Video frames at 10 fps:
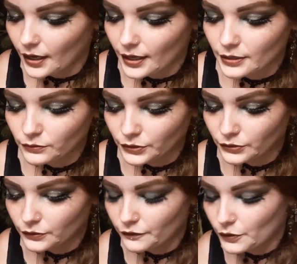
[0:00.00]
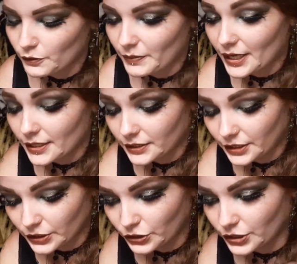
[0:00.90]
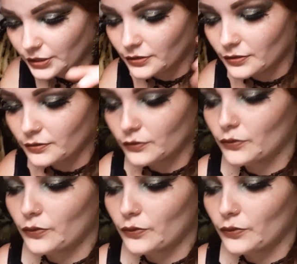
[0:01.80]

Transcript: I don't know if you were paying attention